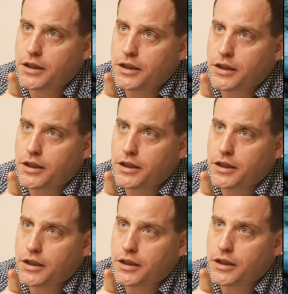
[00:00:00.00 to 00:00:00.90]

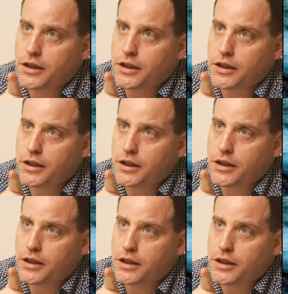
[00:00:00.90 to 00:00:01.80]

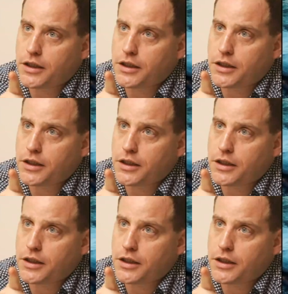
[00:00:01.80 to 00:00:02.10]
[no speech]